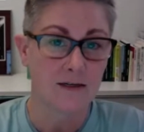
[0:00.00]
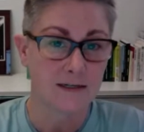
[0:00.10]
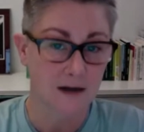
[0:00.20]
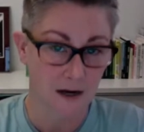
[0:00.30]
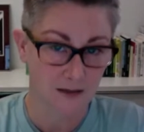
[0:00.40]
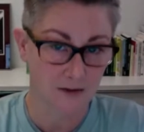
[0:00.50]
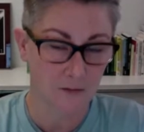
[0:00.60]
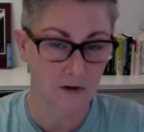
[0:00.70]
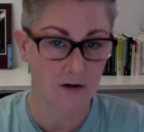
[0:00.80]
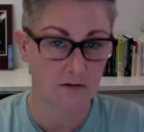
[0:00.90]
Todd
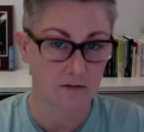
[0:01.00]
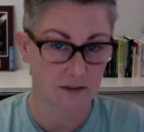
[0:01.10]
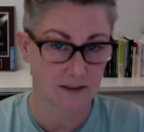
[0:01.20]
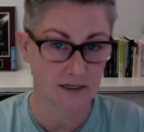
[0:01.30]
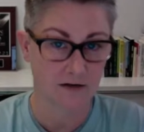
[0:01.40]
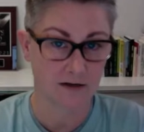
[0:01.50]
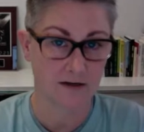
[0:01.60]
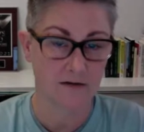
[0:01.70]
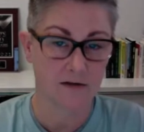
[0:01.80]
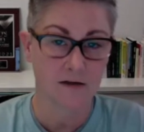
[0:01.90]
Gilbert, he's a delegate,
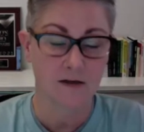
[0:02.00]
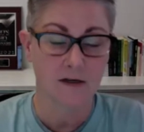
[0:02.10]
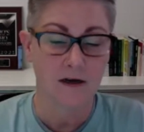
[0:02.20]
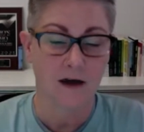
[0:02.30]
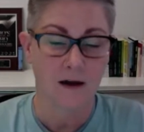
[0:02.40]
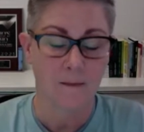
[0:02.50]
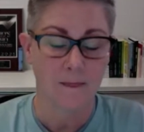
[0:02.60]
um,